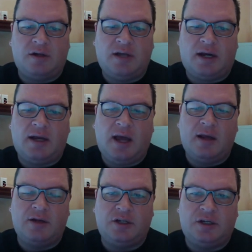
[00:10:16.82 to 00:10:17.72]
our
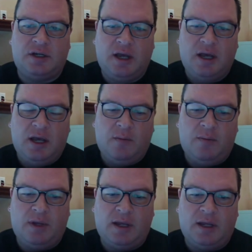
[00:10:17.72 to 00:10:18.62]
technology
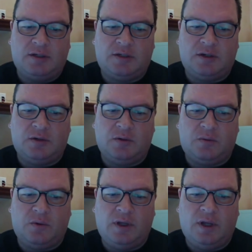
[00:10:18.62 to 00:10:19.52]
begins to
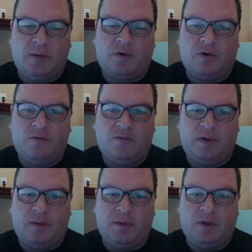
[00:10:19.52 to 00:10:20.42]
really improve
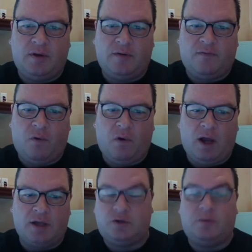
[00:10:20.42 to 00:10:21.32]
the ability
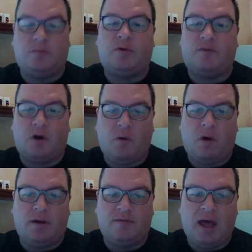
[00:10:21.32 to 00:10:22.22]
for us to improve our
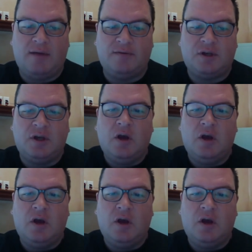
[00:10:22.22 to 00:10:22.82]
quality of lives,